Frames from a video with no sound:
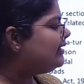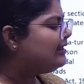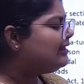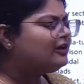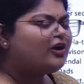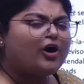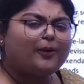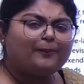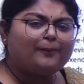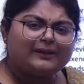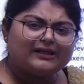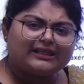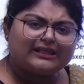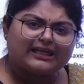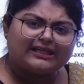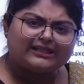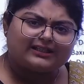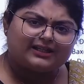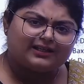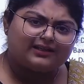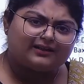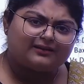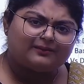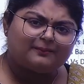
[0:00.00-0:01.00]

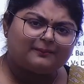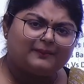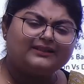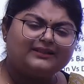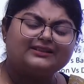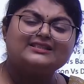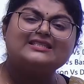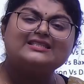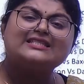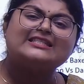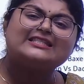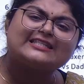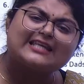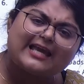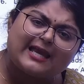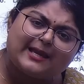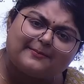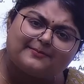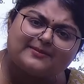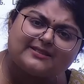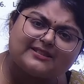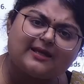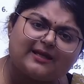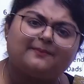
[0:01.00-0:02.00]
complicated, but the same
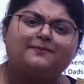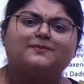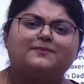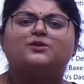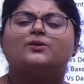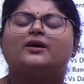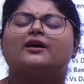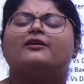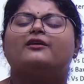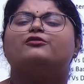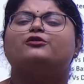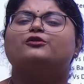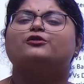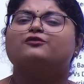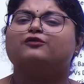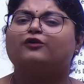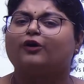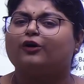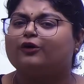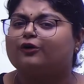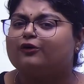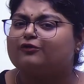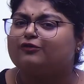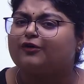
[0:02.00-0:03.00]
steps you have to
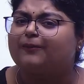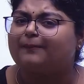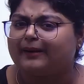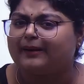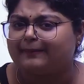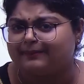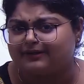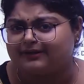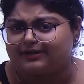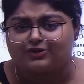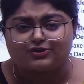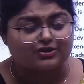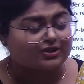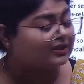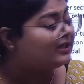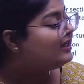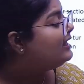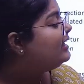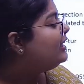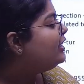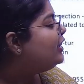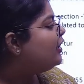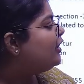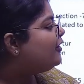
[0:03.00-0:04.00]
follow for preparation.
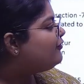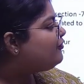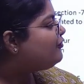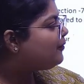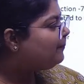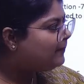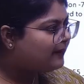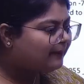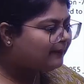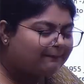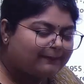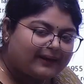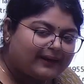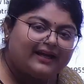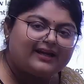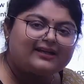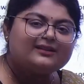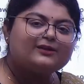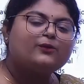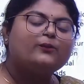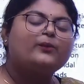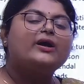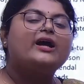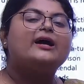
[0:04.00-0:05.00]
If you prepare the
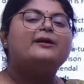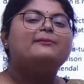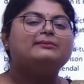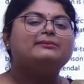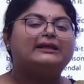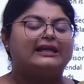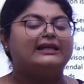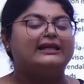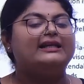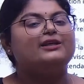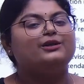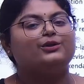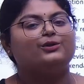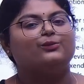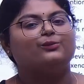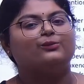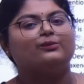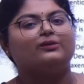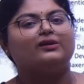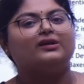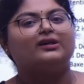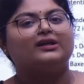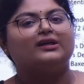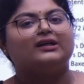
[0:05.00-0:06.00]
way I am telling you,
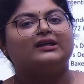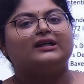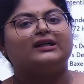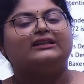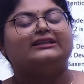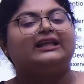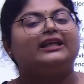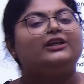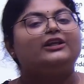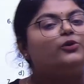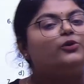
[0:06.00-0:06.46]
then you